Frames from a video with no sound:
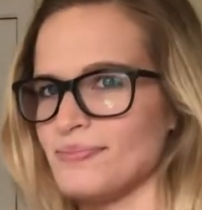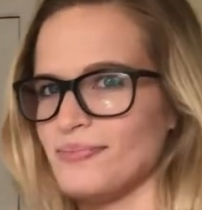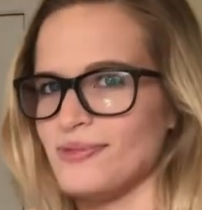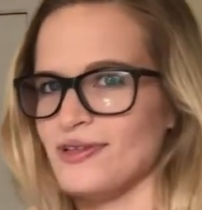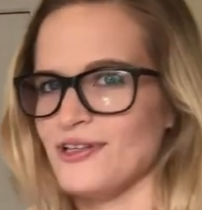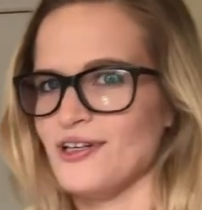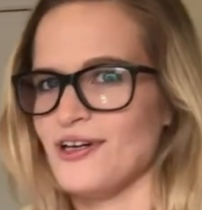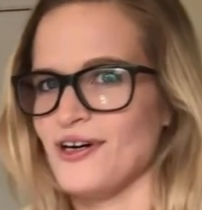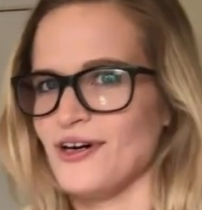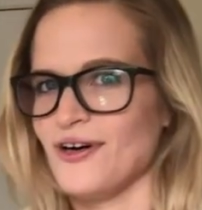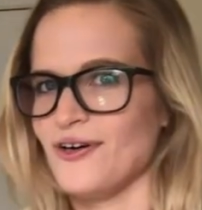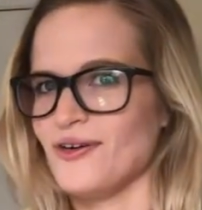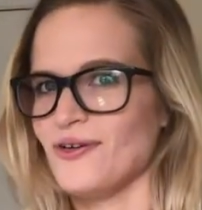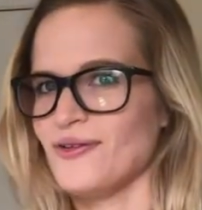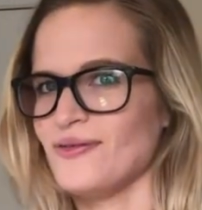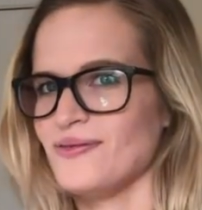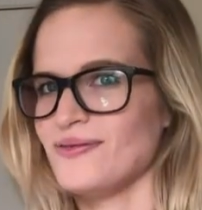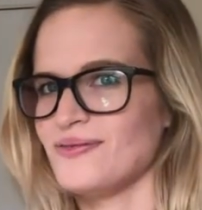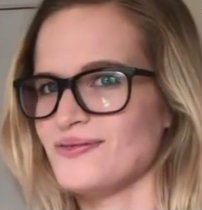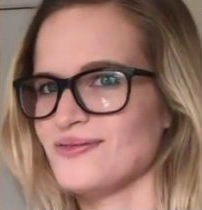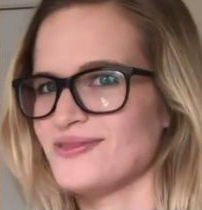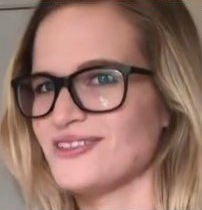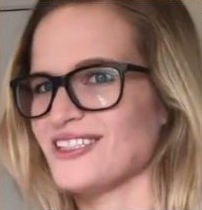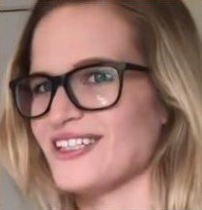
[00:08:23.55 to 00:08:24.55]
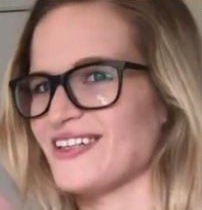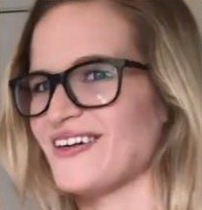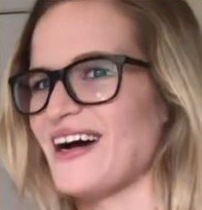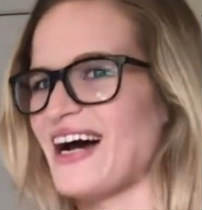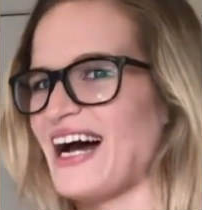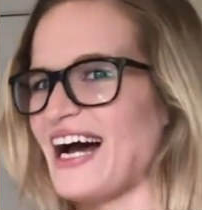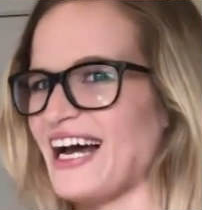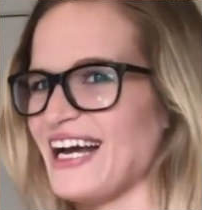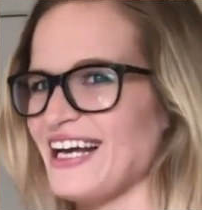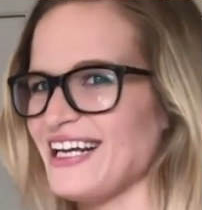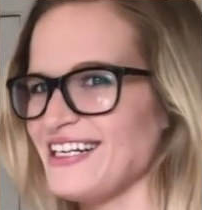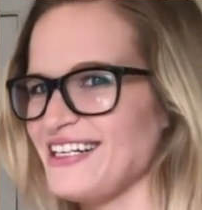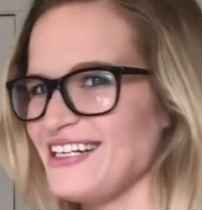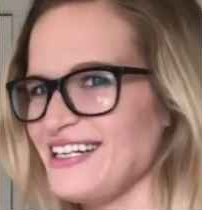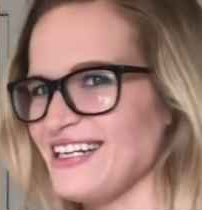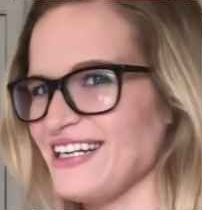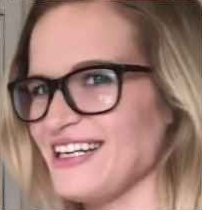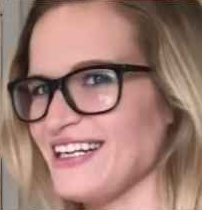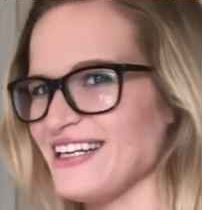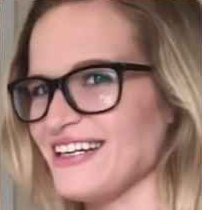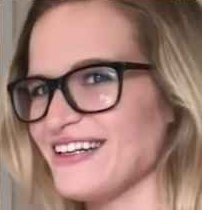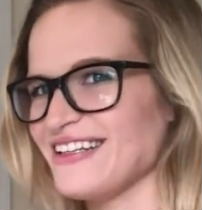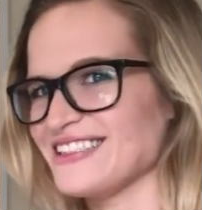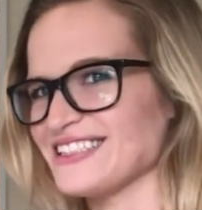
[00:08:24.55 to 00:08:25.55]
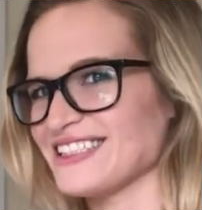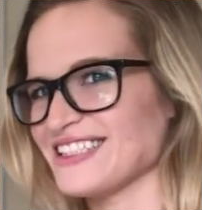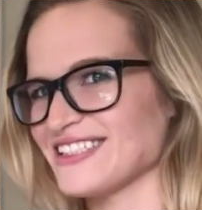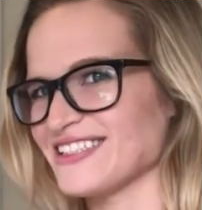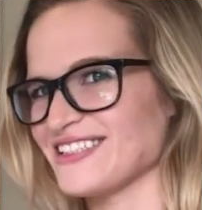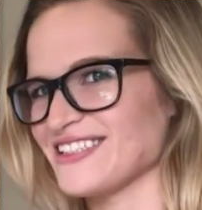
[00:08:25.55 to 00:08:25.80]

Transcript: no. So I need is a